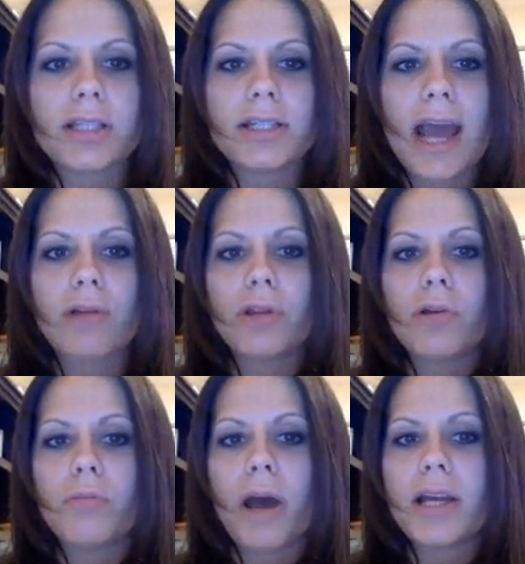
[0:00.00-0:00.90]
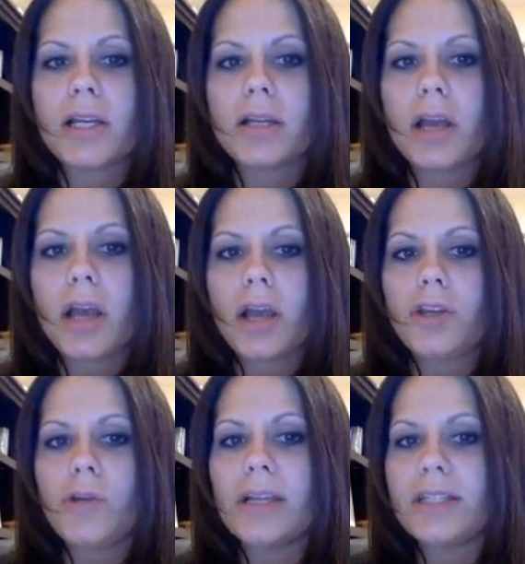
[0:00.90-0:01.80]
this download button,
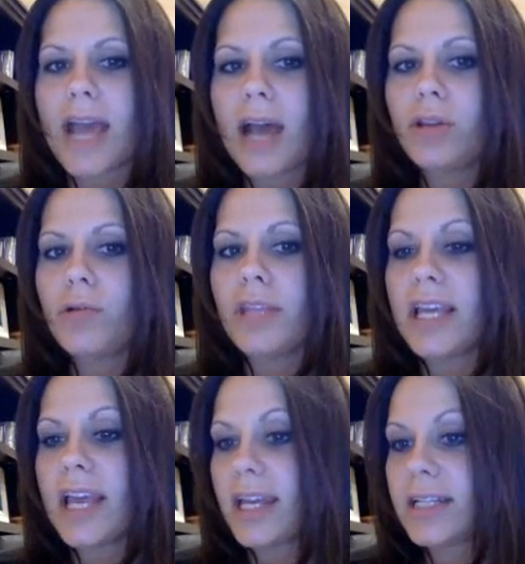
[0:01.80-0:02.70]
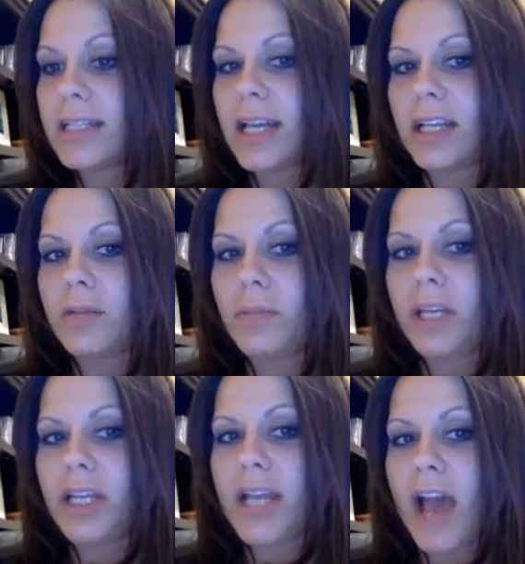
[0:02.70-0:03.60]
you can download the Annotated
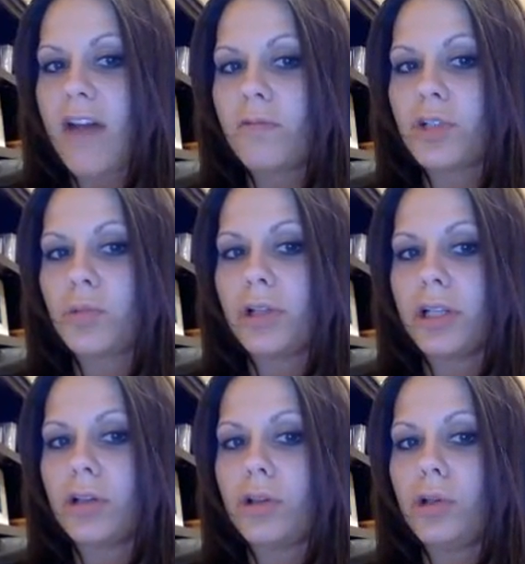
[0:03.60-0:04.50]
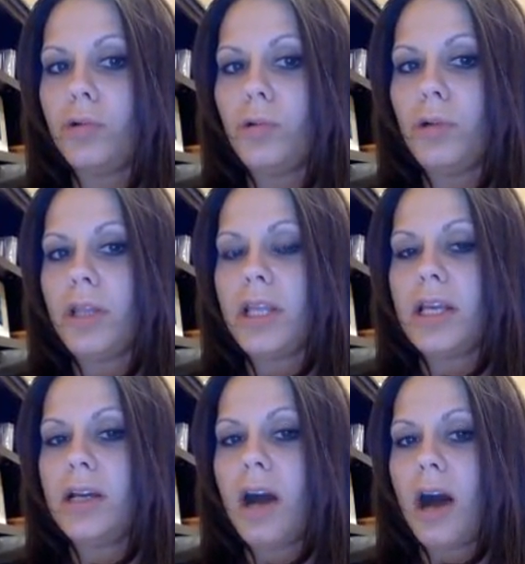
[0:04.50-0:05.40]
Pdf, which will include
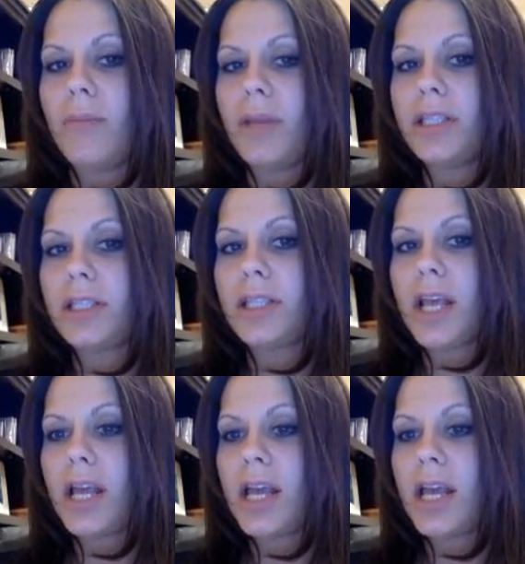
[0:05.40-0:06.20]
the comments,